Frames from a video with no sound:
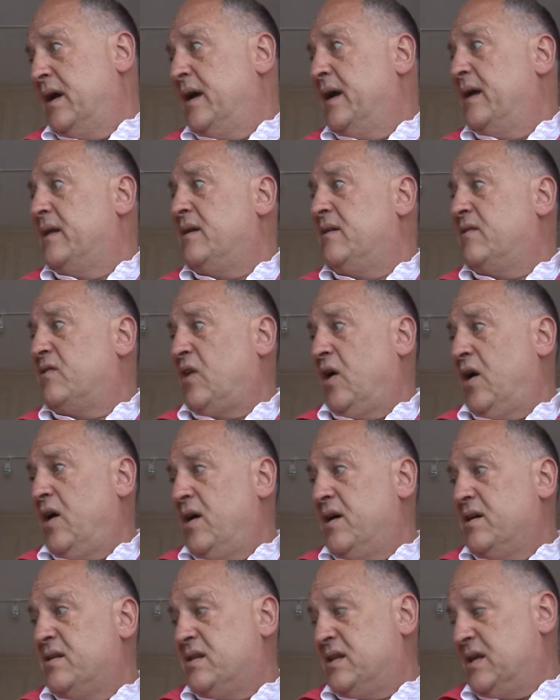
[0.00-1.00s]
it is
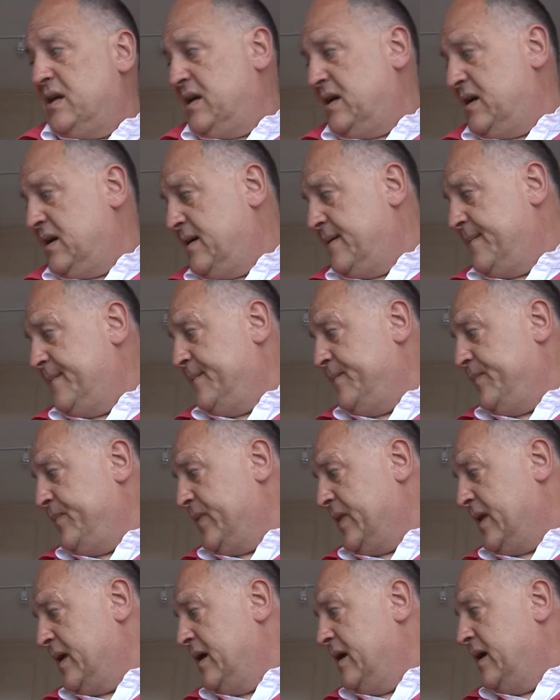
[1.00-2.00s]
earthy
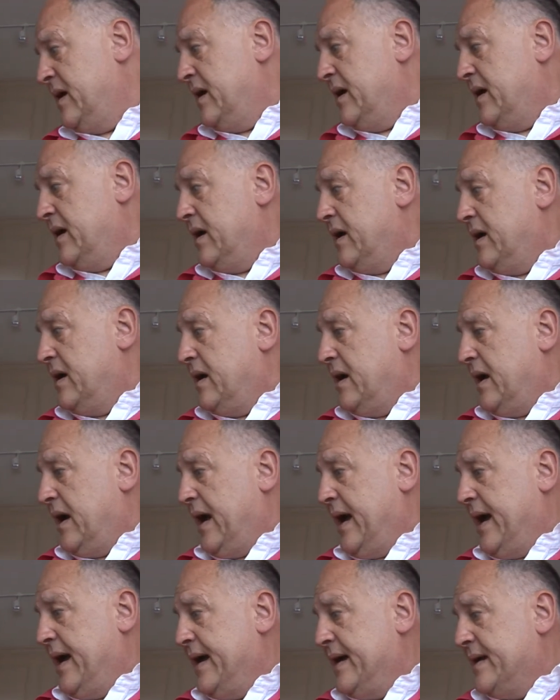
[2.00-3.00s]

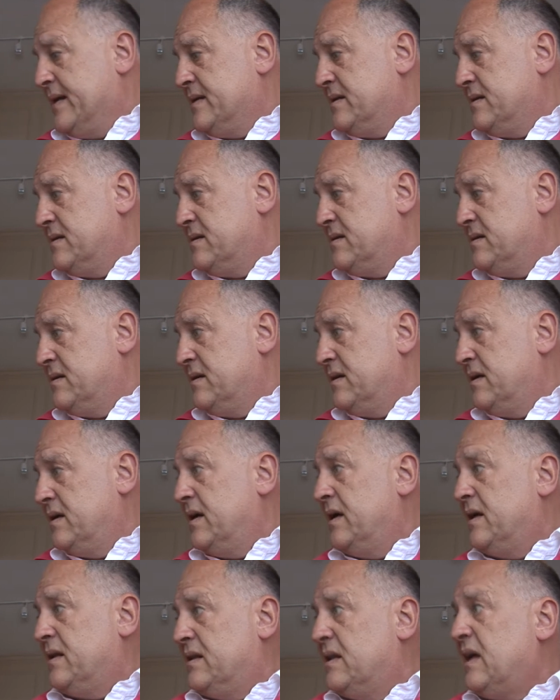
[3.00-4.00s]
and
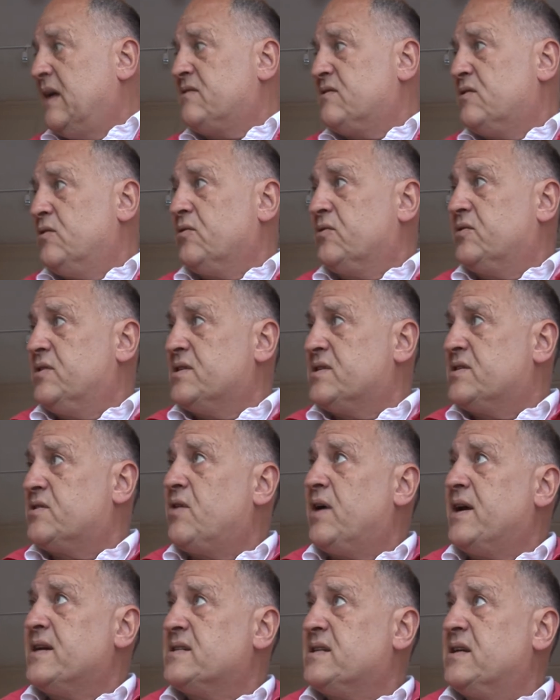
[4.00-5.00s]
it does look
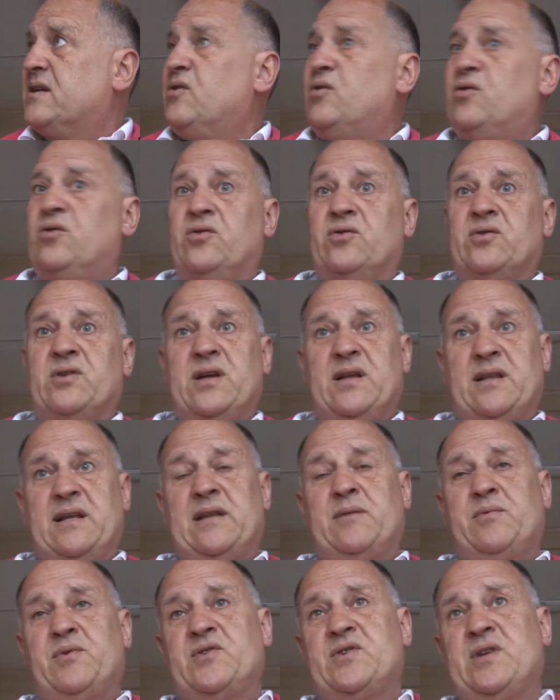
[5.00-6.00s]
distressed and old, and
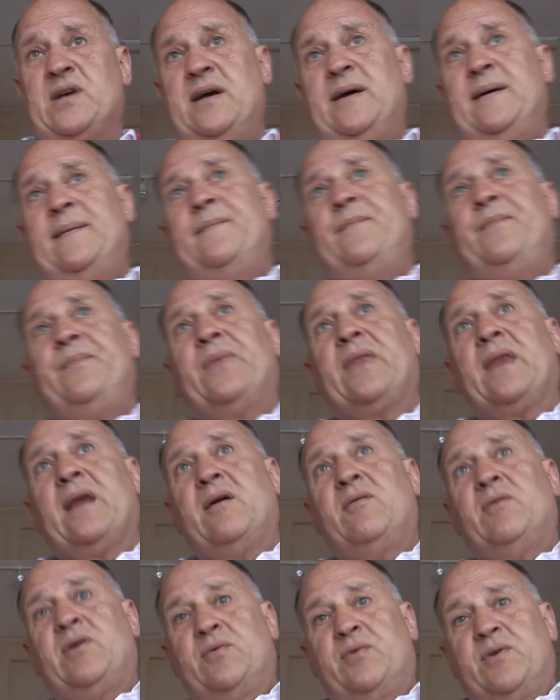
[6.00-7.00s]
that was
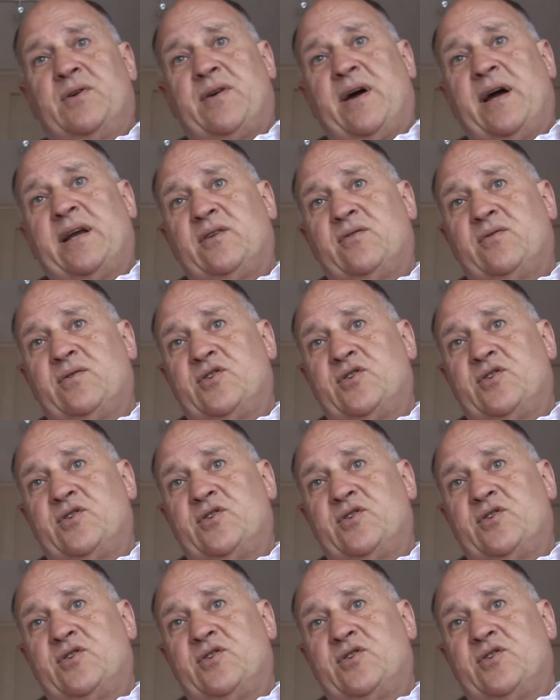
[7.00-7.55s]
what we tried to